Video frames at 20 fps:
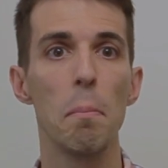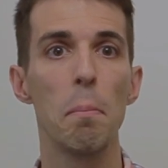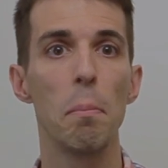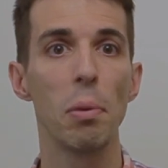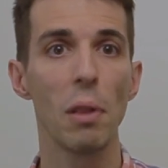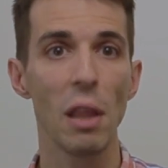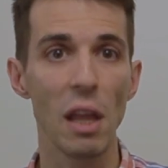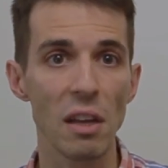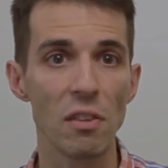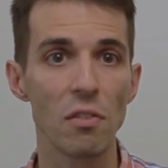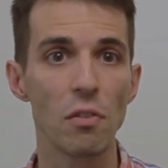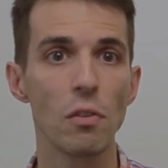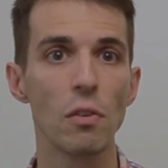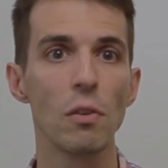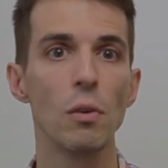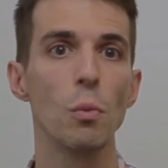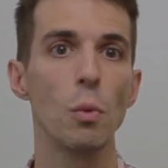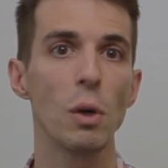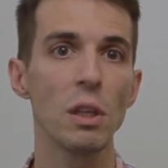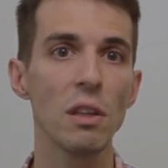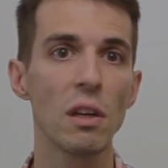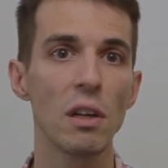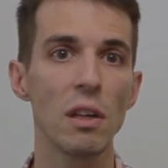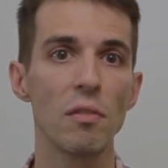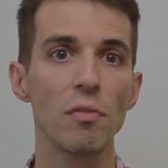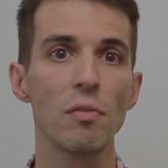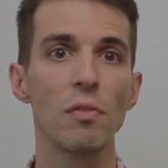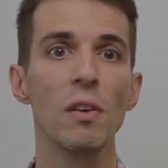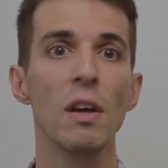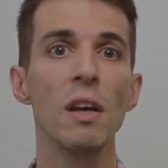plus
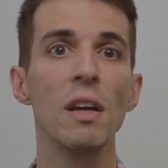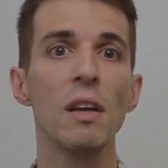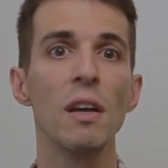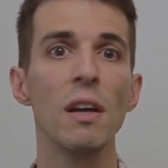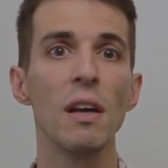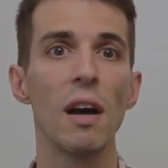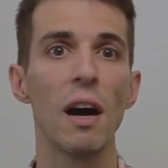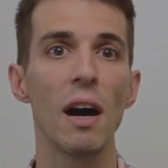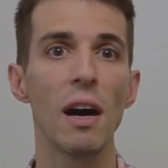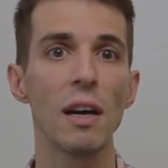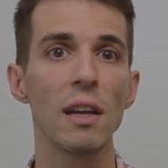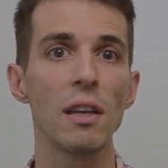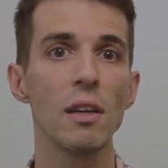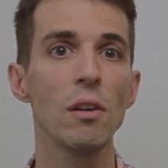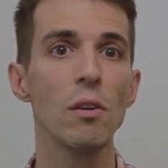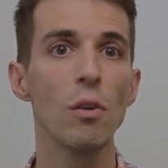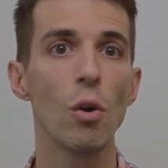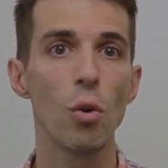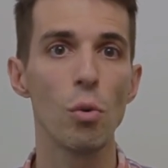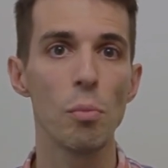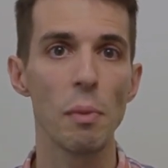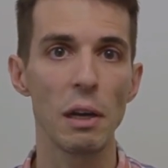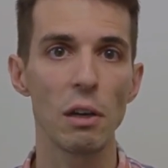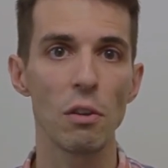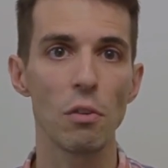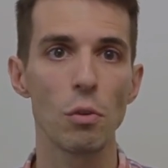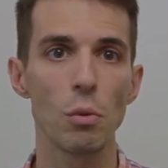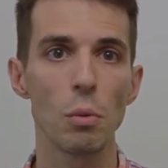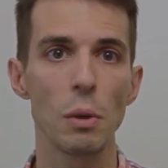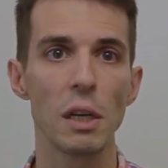1/2 I omega
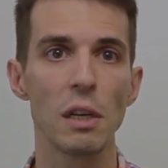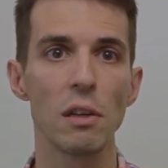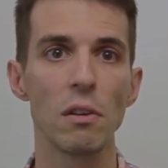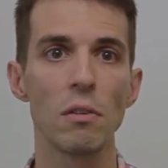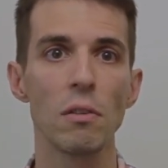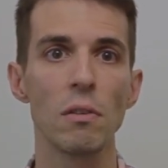squared.